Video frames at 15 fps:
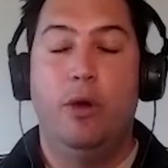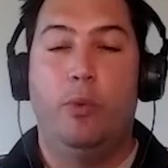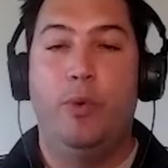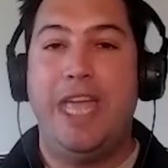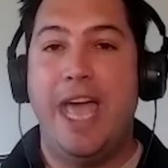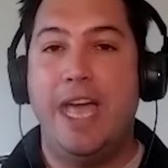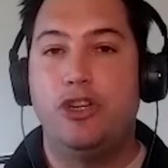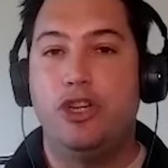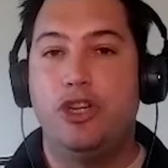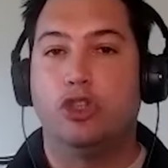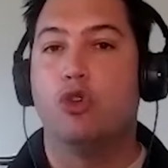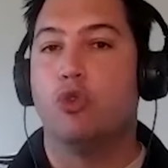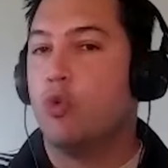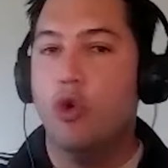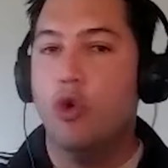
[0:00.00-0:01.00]
we can't just
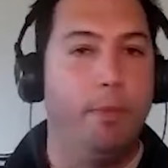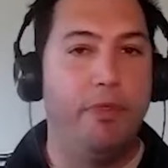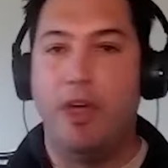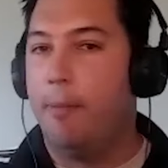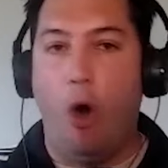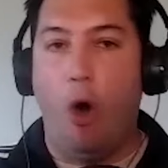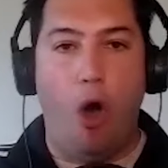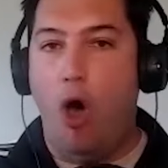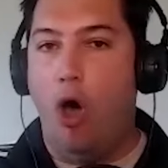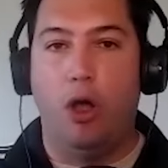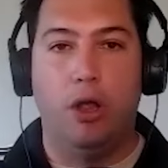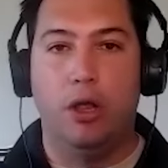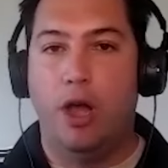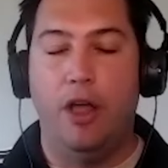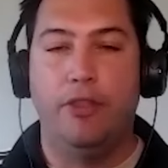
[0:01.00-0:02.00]
group them
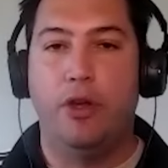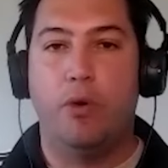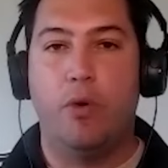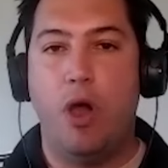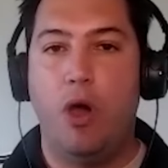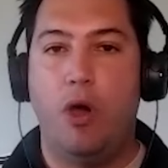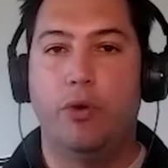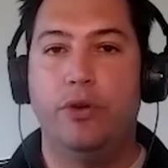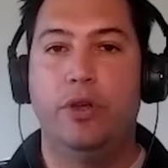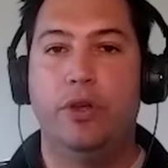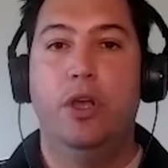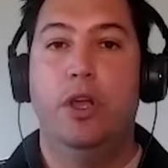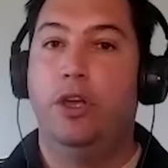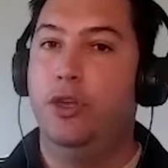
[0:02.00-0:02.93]
all on their own.